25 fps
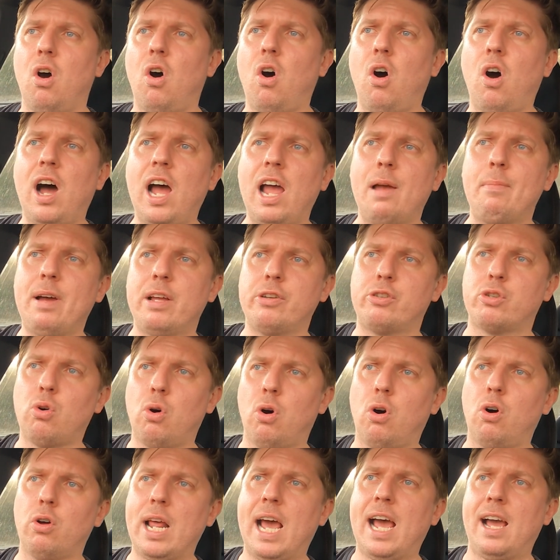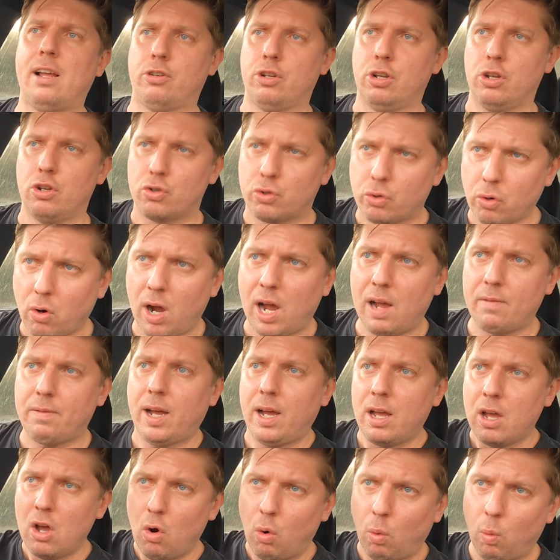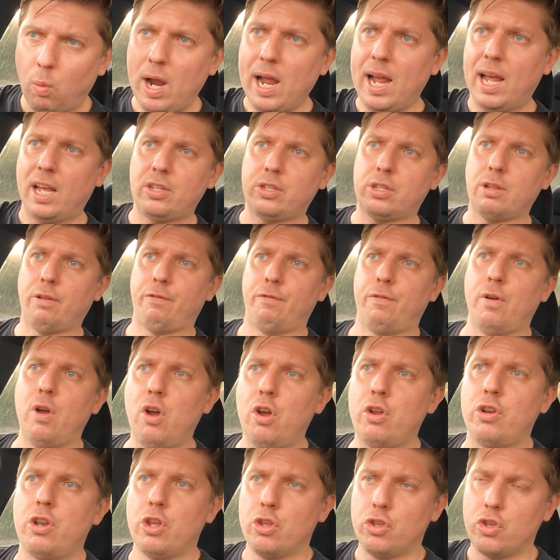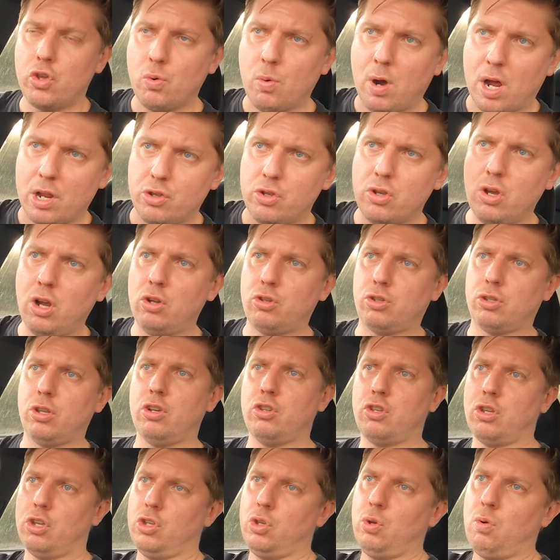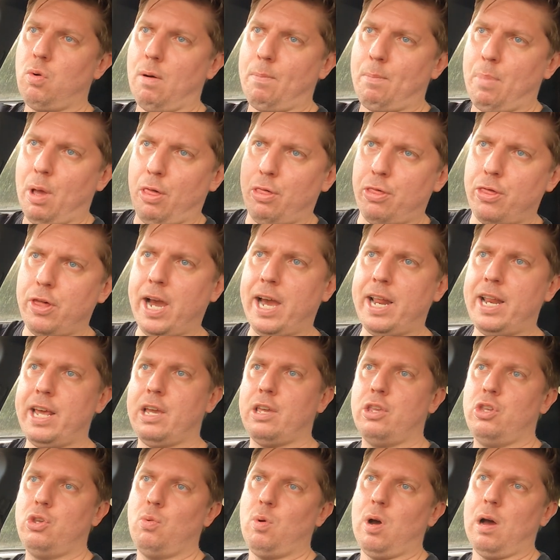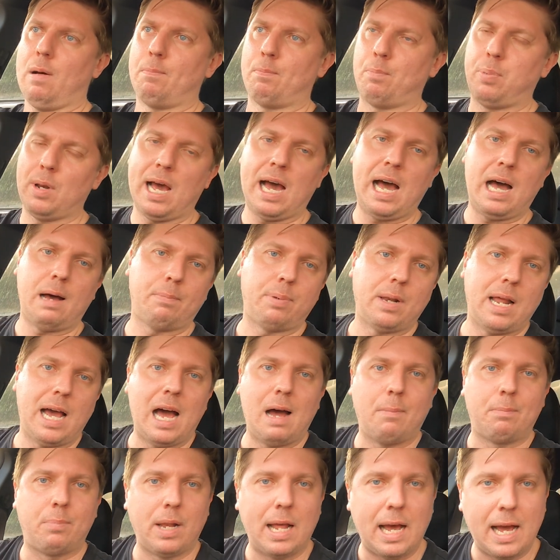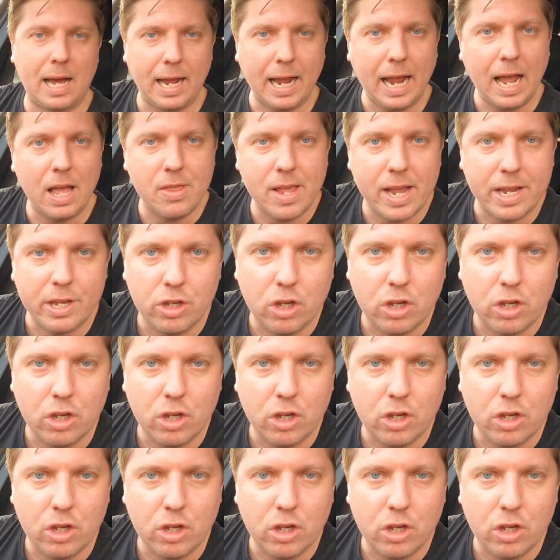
I am a DoorDash driver. Where's the food? You are useless. You are pathetic. You are blah, blah, blah. And they